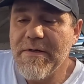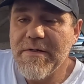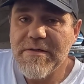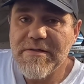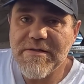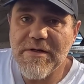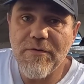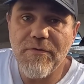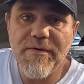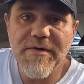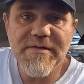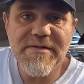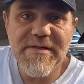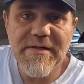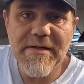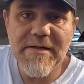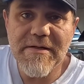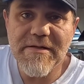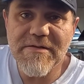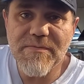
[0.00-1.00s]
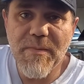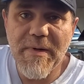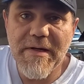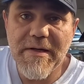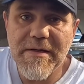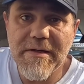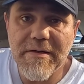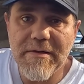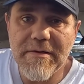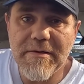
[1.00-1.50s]
So this thing is
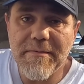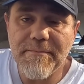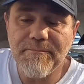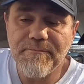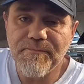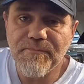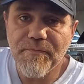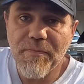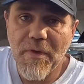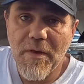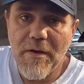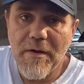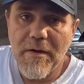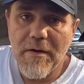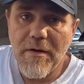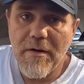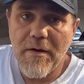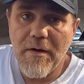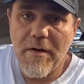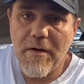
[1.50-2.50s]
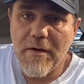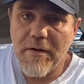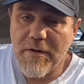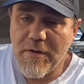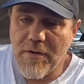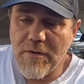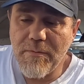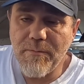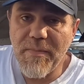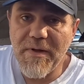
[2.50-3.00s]
making a
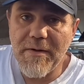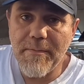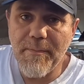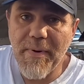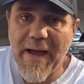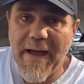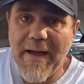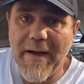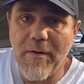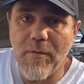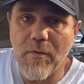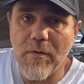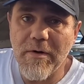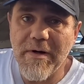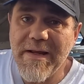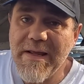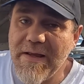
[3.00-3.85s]
good bit of power,